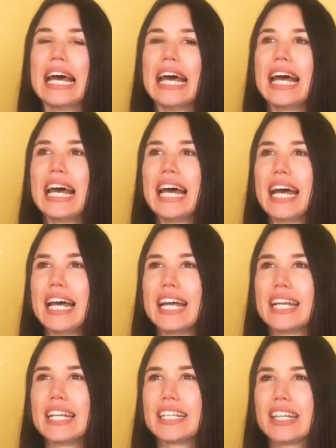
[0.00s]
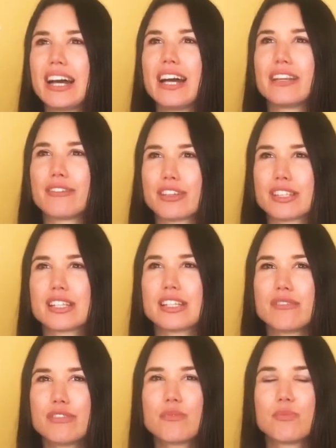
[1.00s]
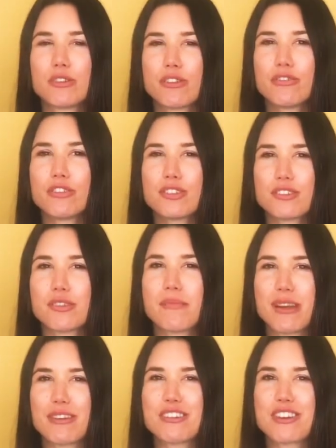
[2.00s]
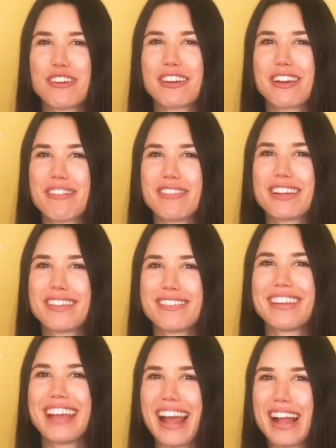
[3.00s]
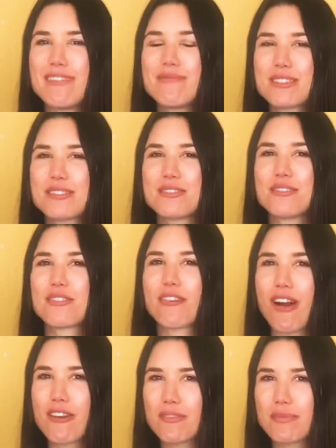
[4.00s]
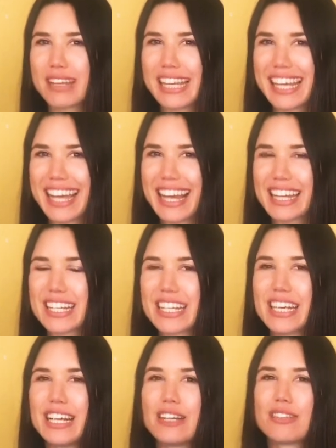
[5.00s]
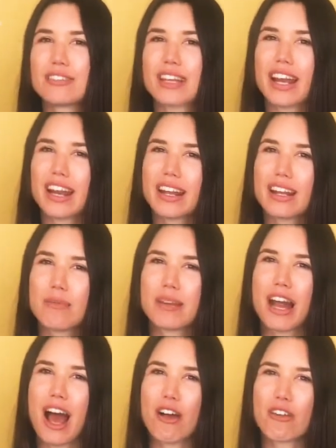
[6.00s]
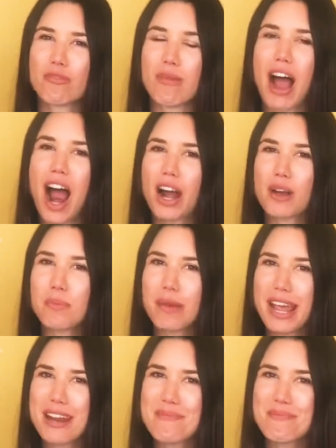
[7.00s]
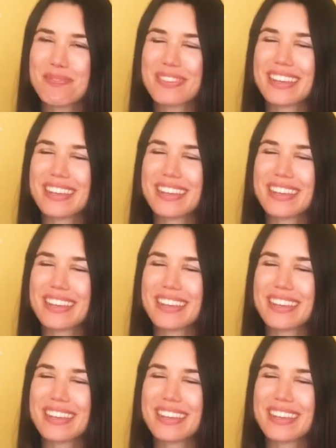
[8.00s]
And yeah, it was beautiful. So the mango sharing definitely helped to ground me and to get a little bit out of my heart pain.